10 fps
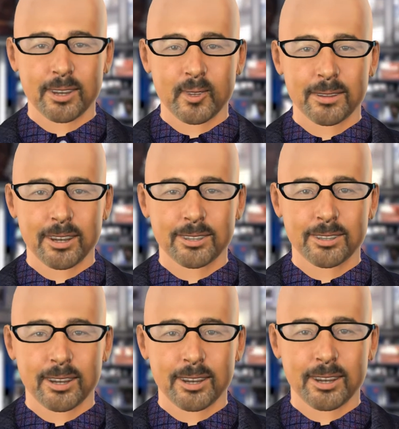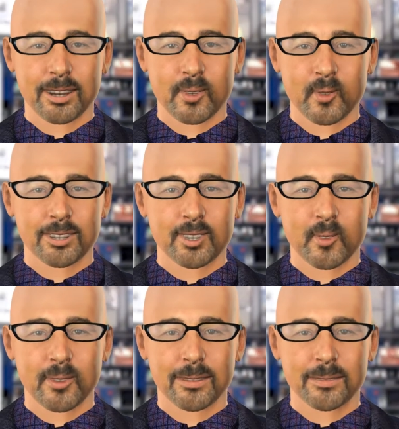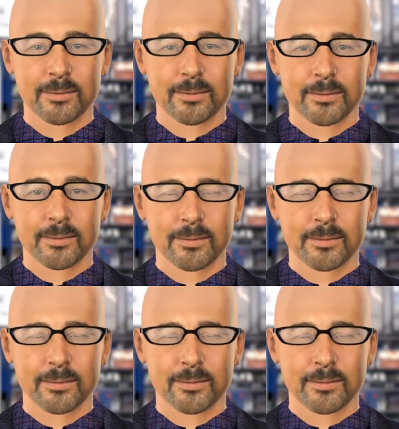Stay with us. See you soon.